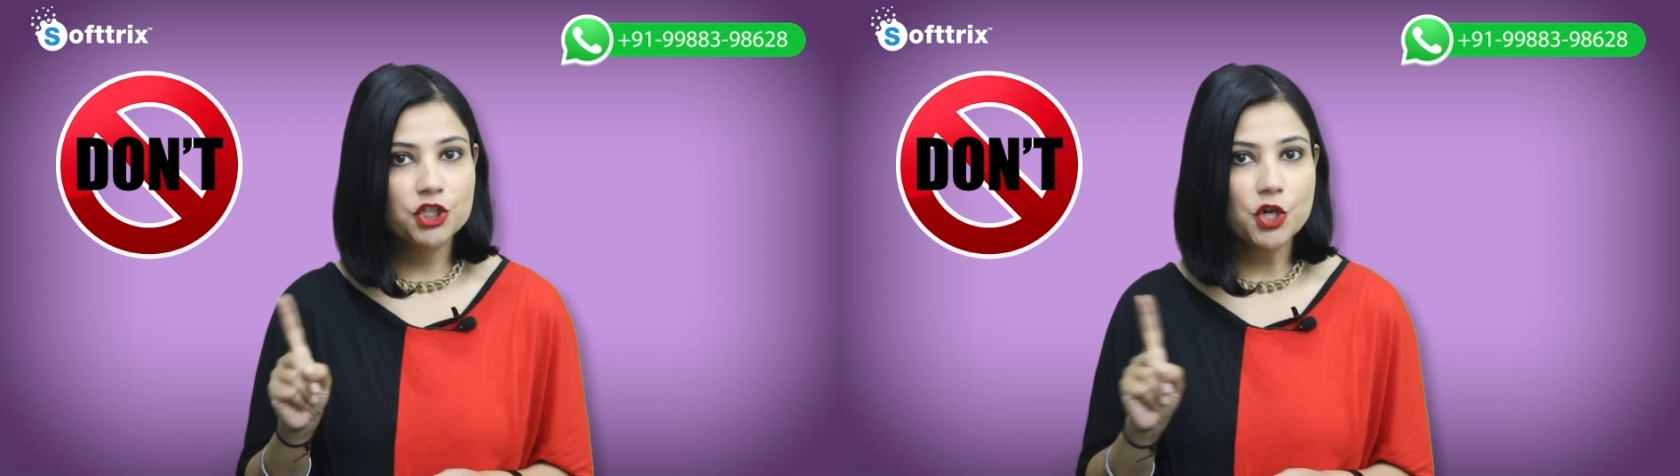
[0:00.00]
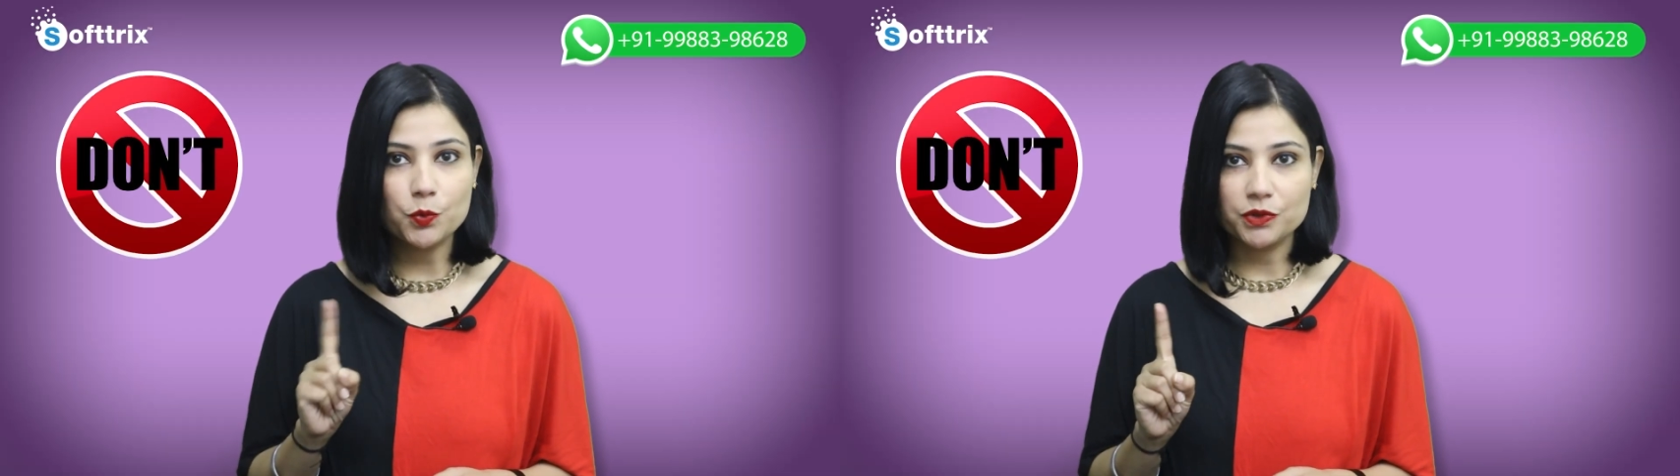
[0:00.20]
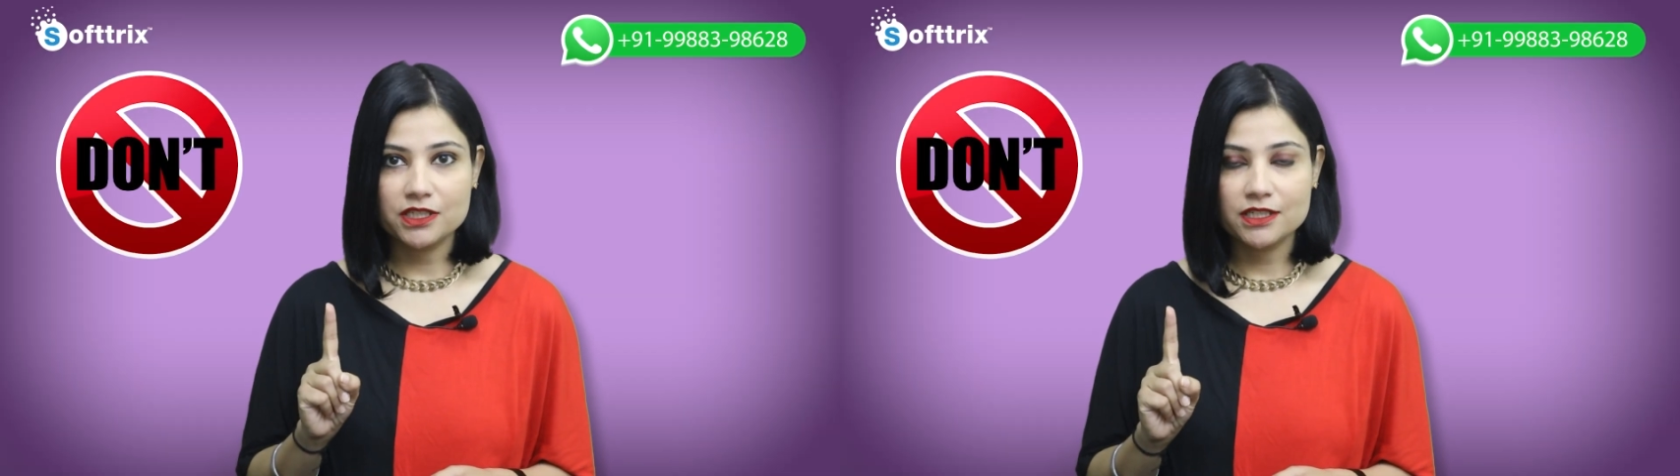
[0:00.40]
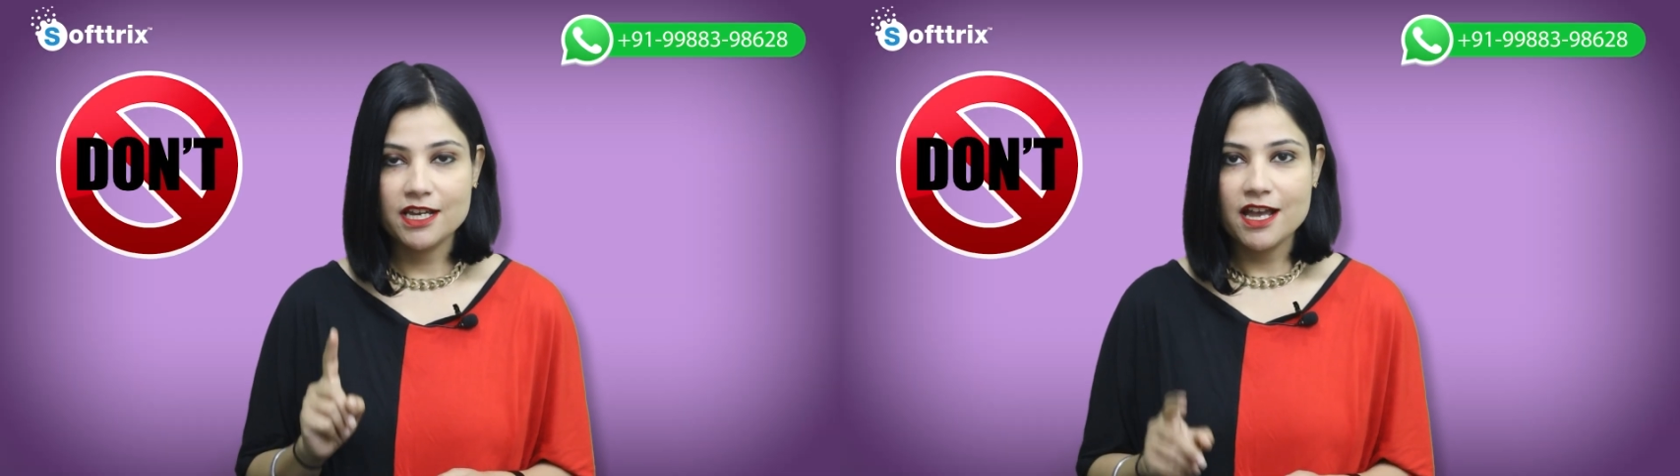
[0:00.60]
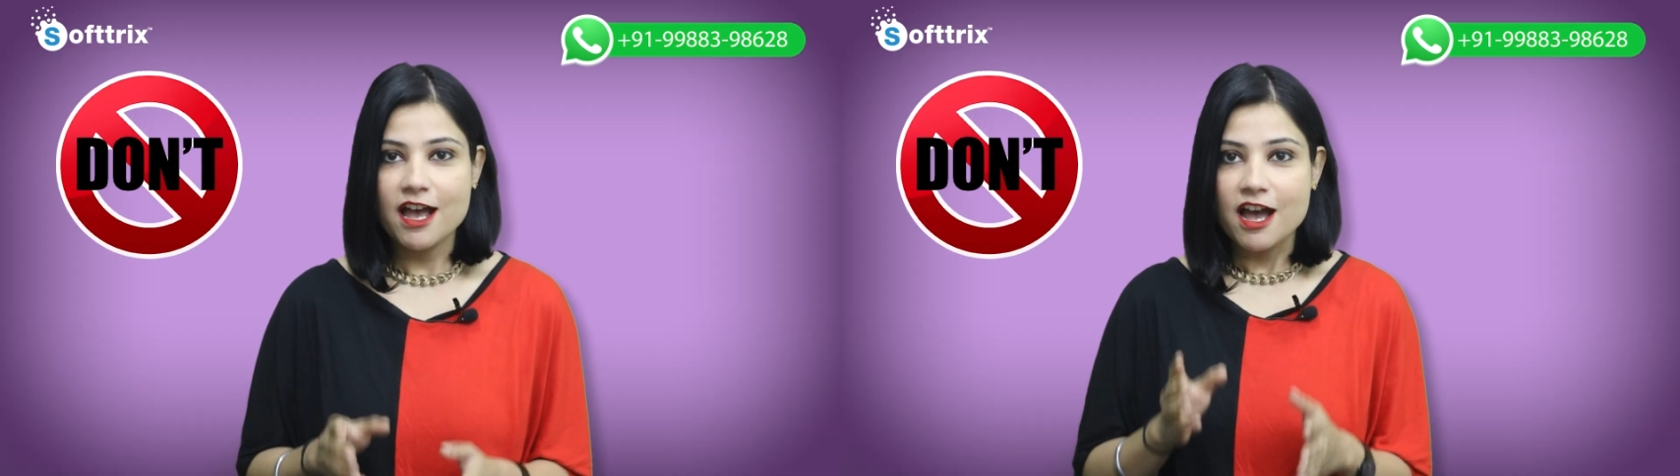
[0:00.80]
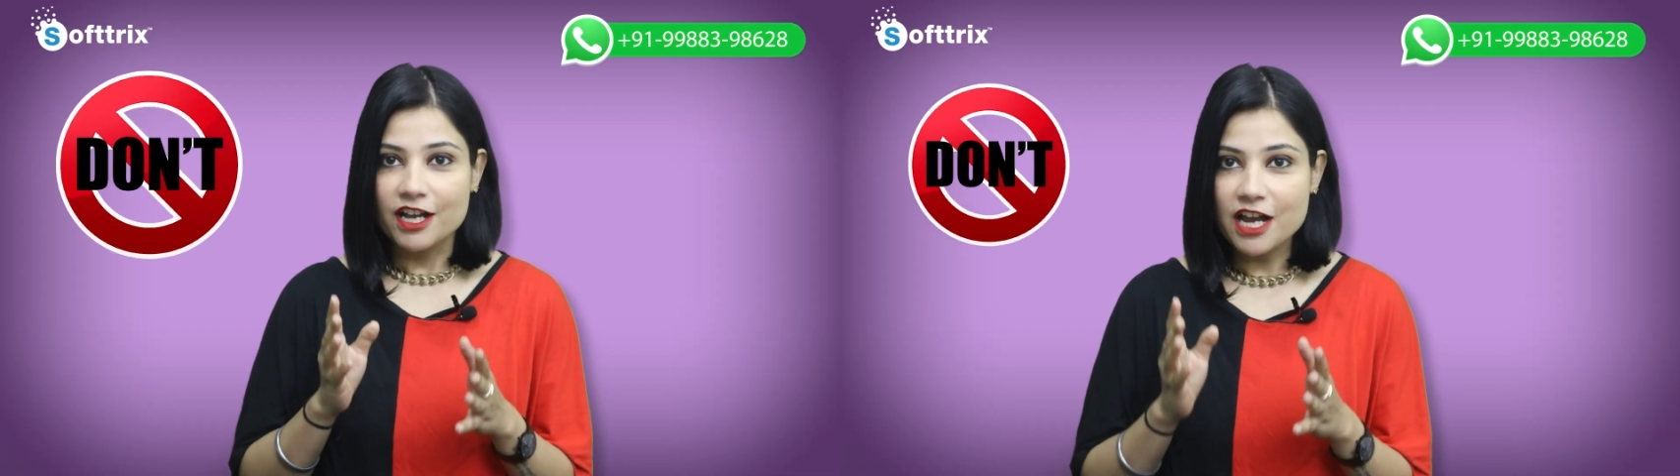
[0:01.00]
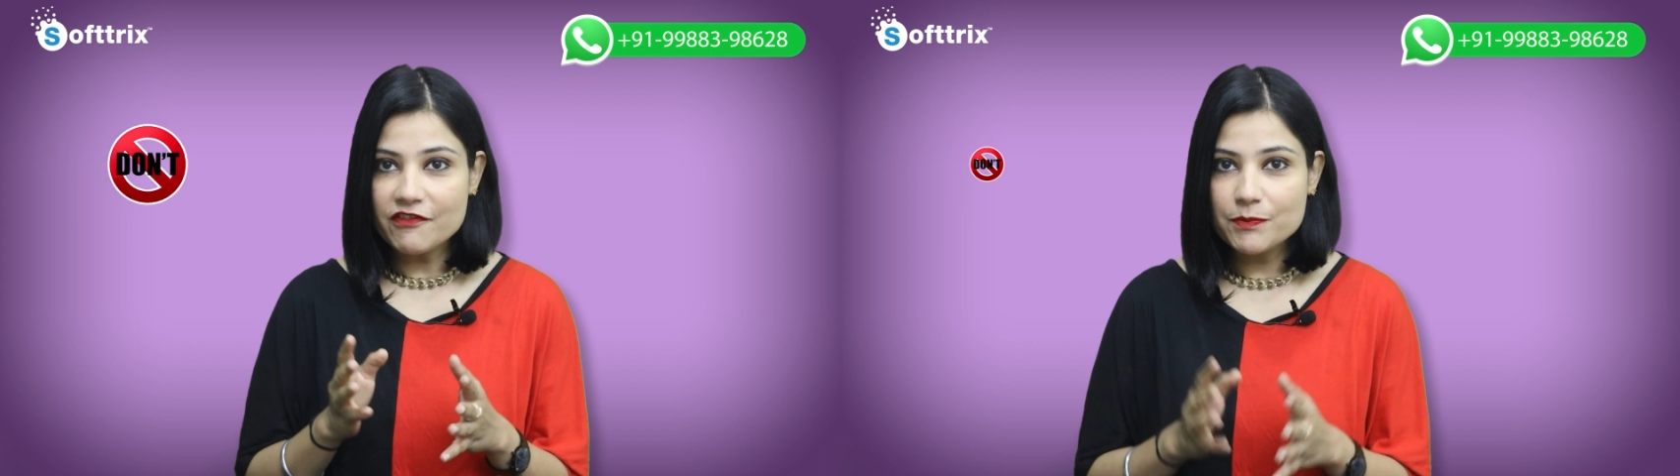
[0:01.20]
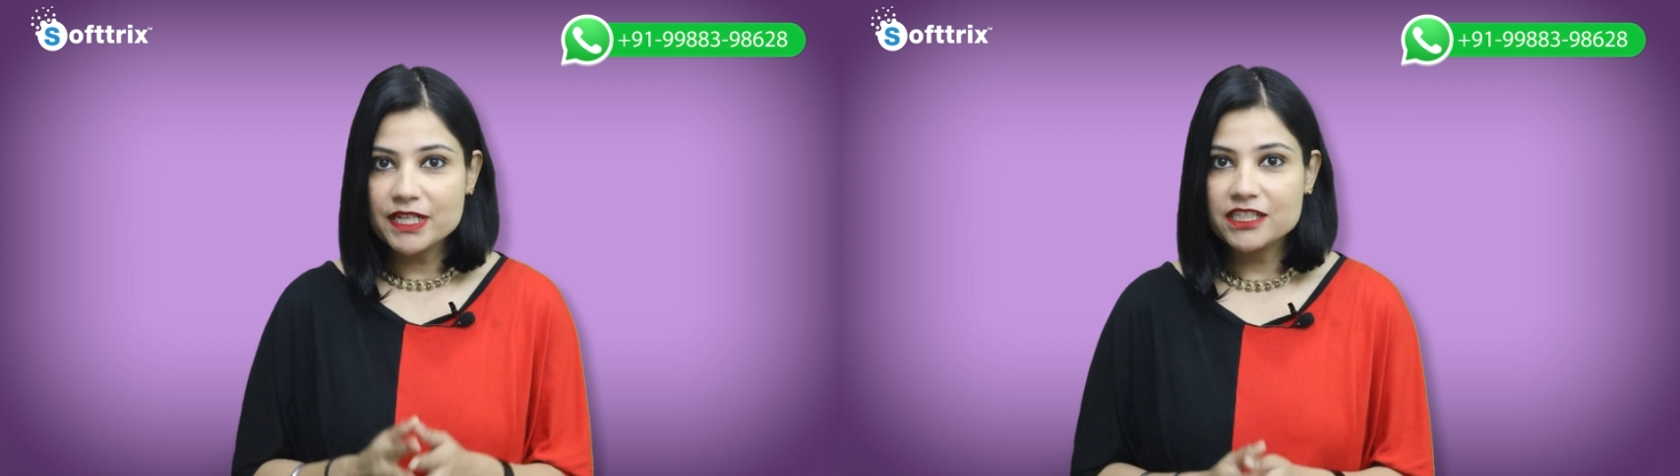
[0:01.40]
don't.
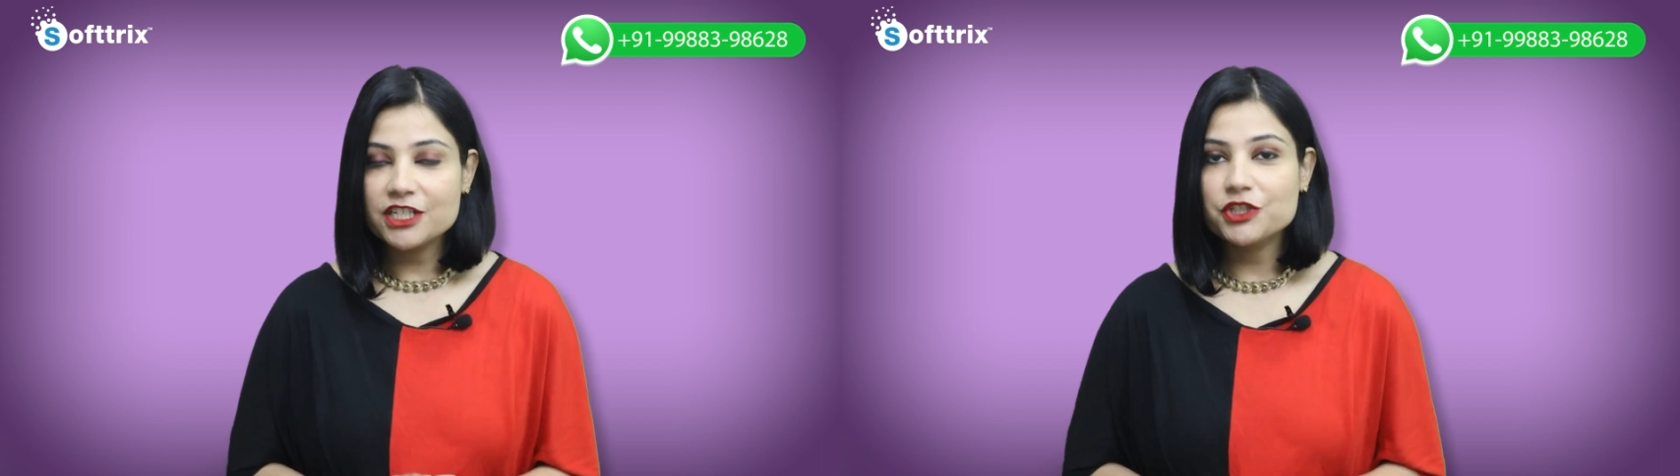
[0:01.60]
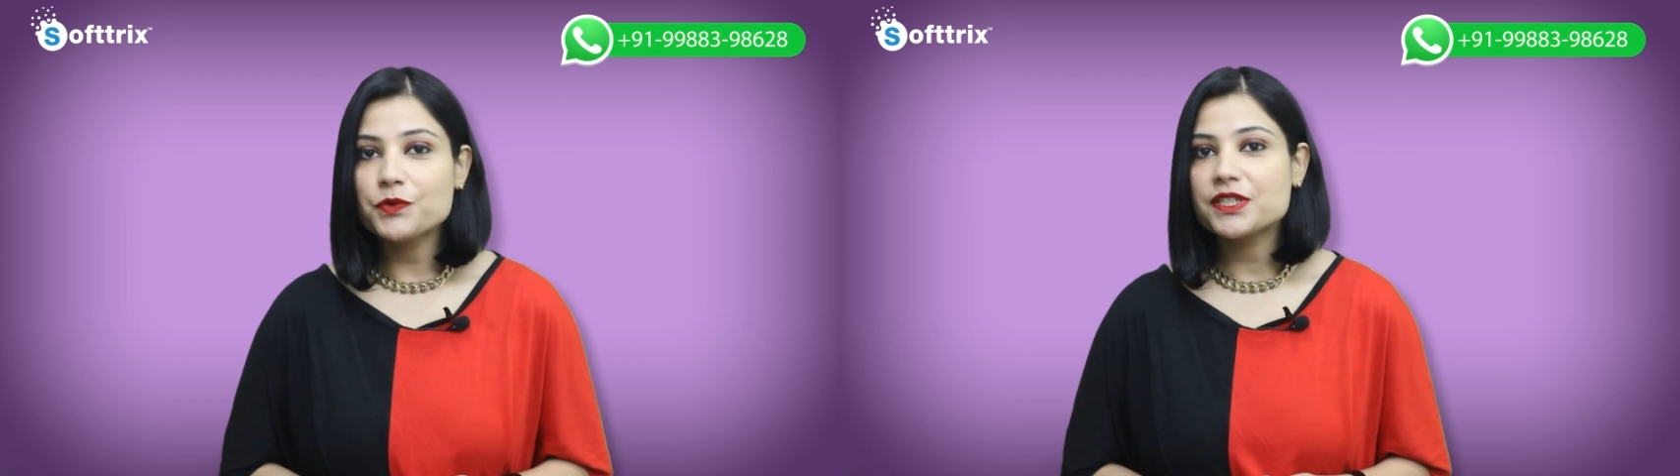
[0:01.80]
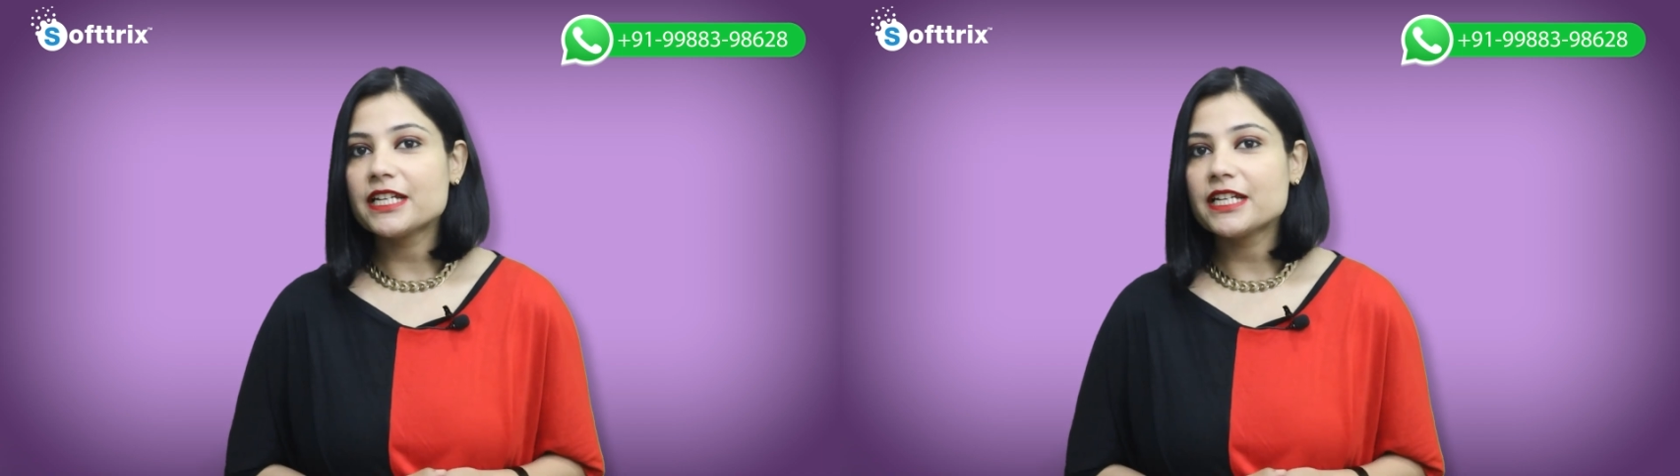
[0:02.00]
Government issues